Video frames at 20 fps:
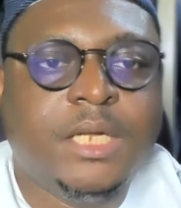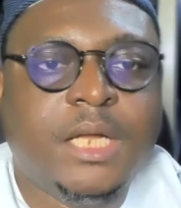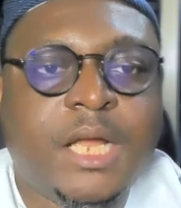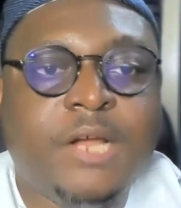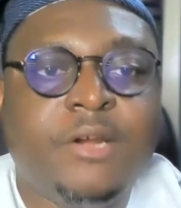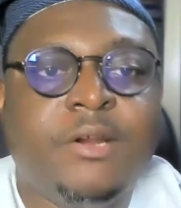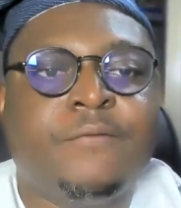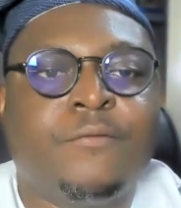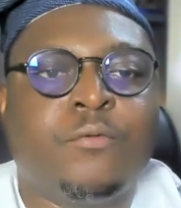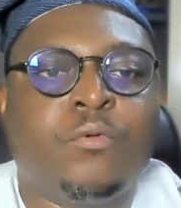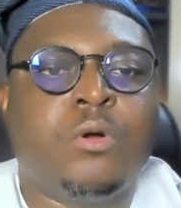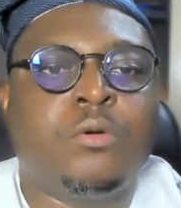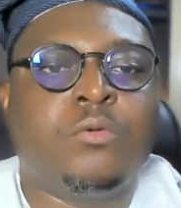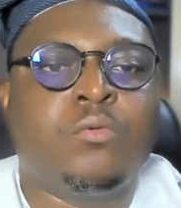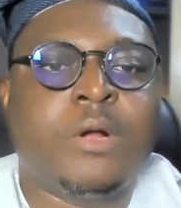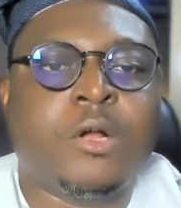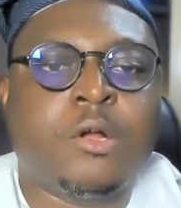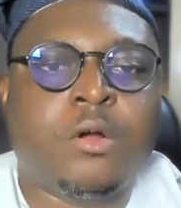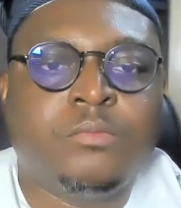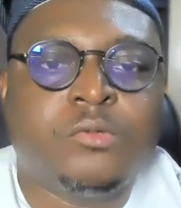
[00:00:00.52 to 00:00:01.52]
Hello, everyone.
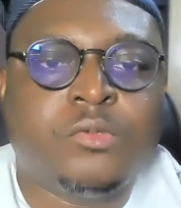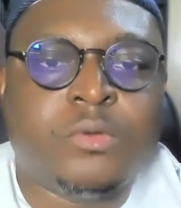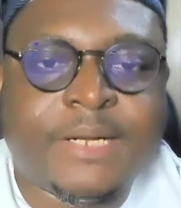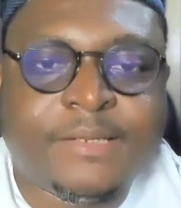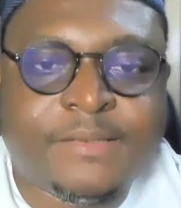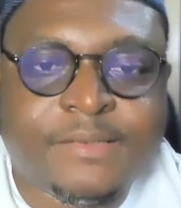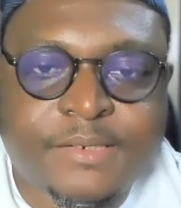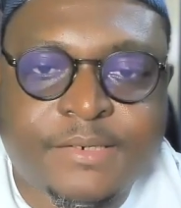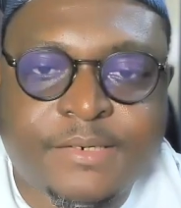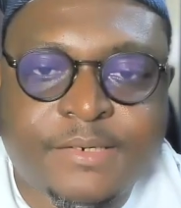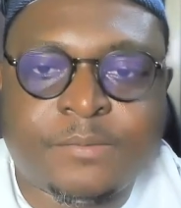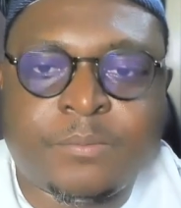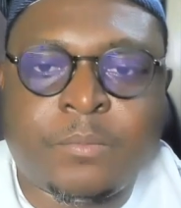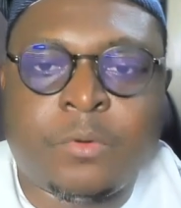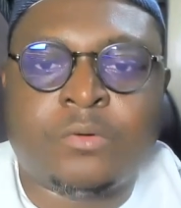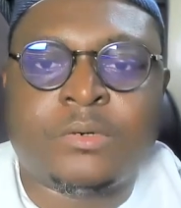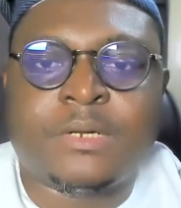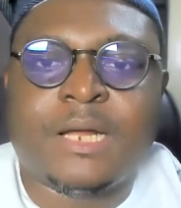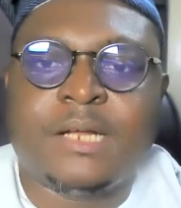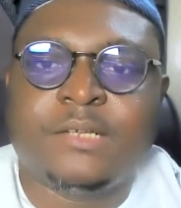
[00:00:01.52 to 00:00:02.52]
Welcome to Health Series
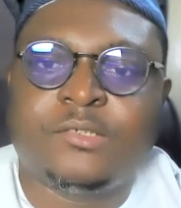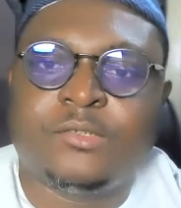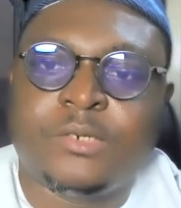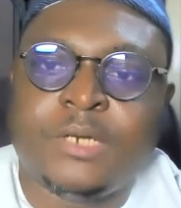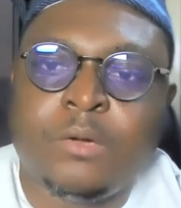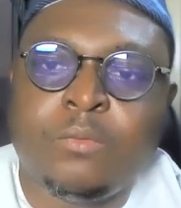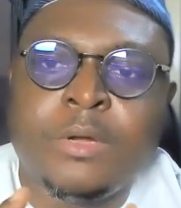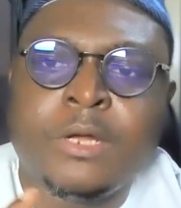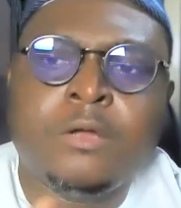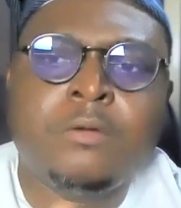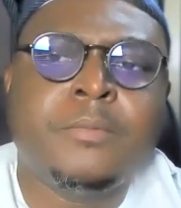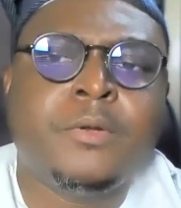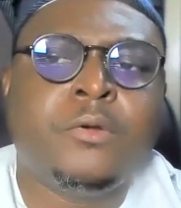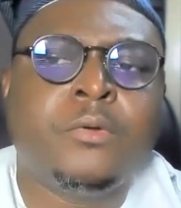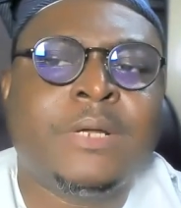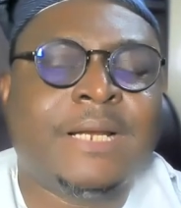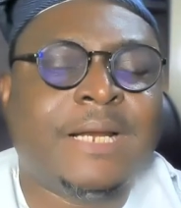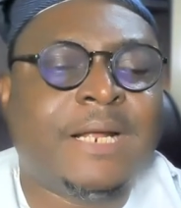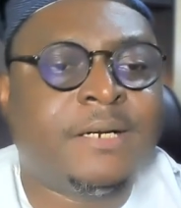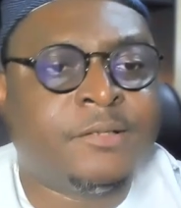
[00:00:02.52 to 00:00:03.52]
Podcast. Today, we're going to be
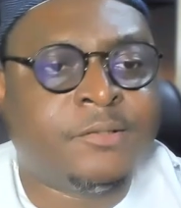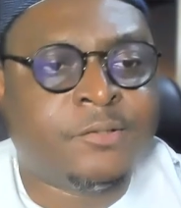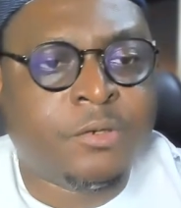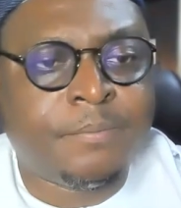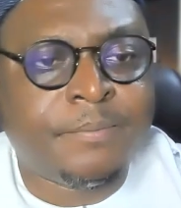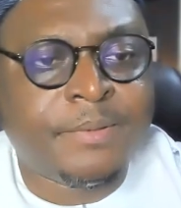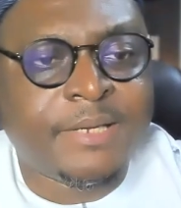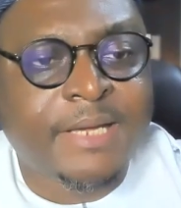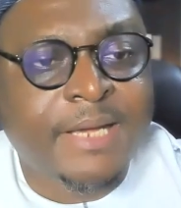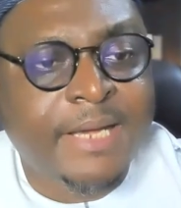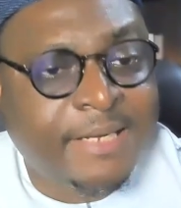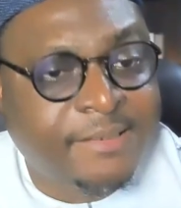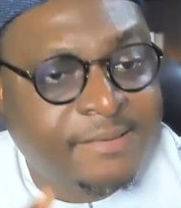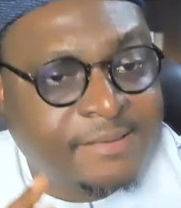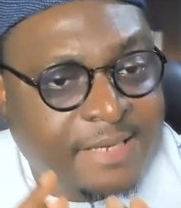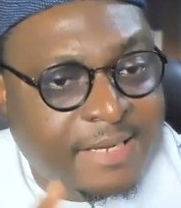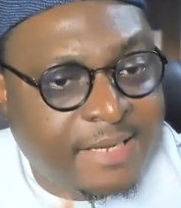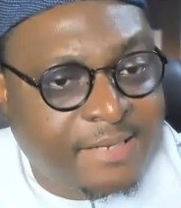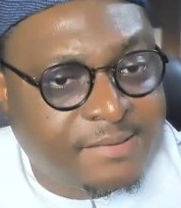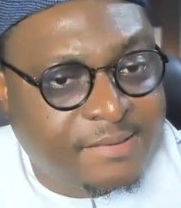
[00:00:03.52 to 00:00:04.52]
looking at the topic
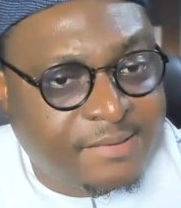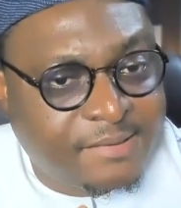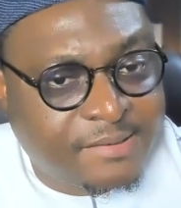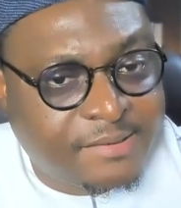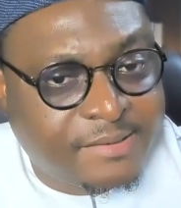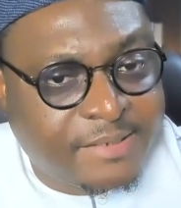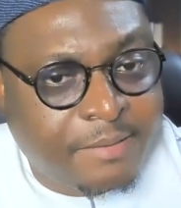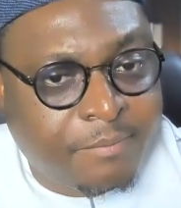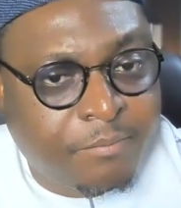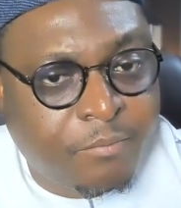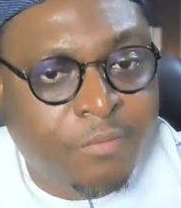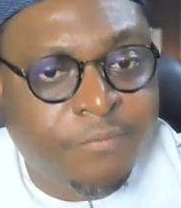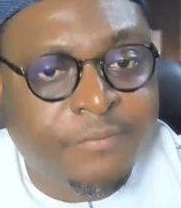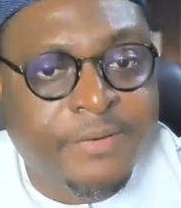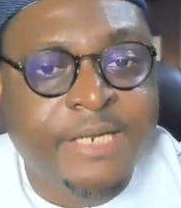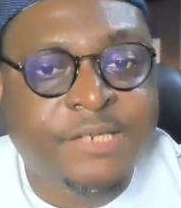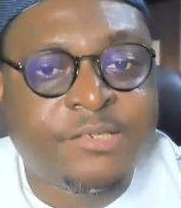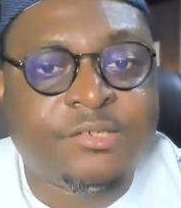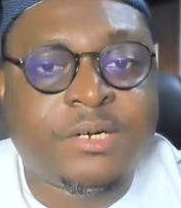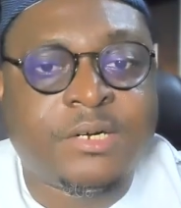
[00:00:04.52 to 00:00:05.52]
healthcare system of
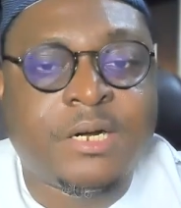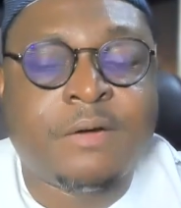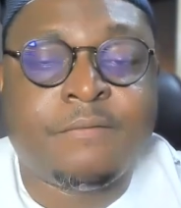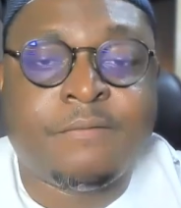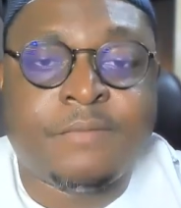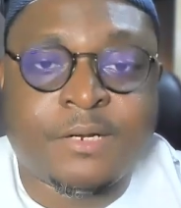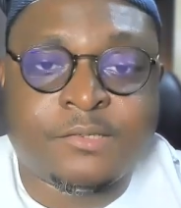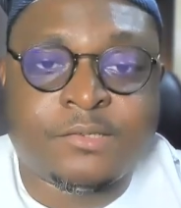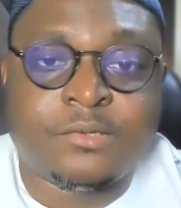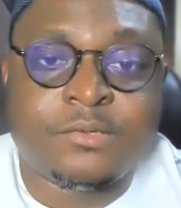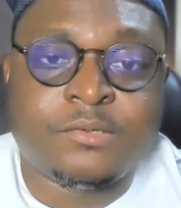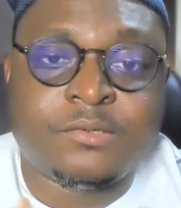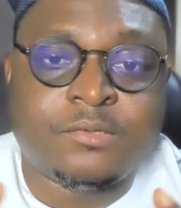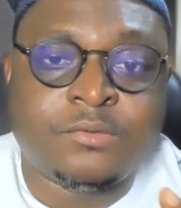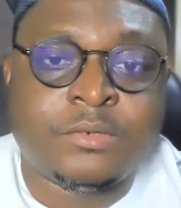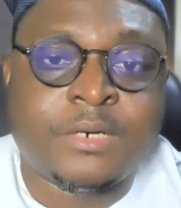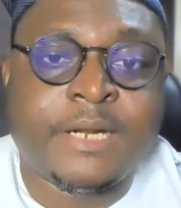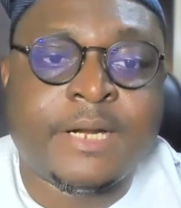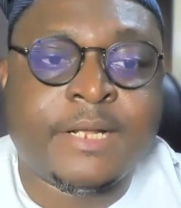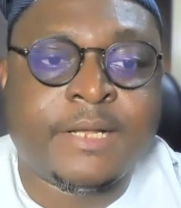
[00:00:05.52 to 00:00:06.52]
Nigeria versus
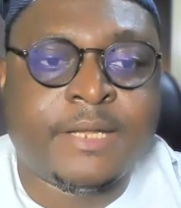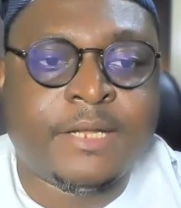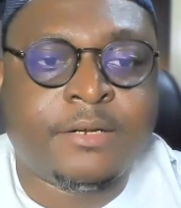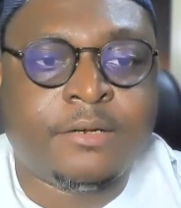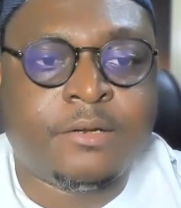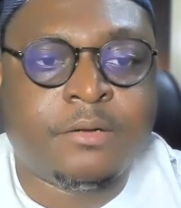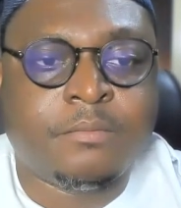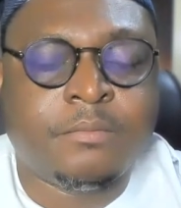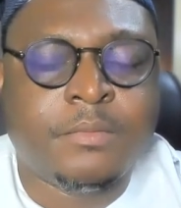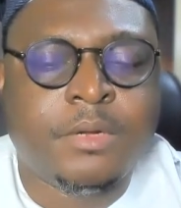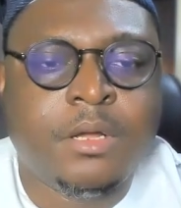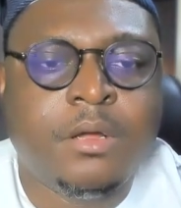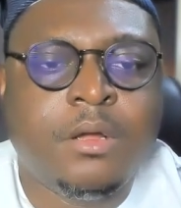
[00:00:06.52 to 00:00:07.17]
United Kingdom.